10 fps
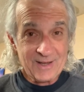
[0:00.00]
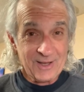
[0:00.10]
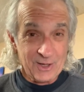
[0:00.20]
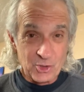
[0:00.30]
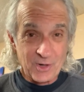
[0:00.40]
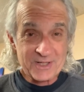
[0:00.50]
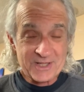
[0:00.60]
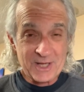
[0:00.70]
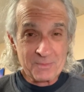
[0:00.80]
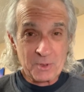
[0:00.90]
You trust
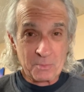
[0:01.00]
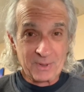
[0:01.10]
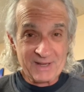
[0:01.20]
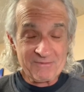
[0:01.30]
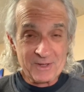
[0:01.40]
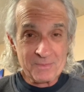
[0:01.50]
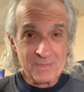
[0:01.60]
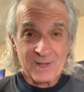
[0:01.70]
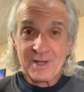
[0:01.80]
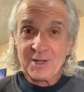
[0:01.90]
them? You believe them?
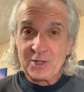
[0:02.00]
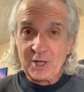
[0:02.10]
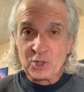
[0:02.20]
Do you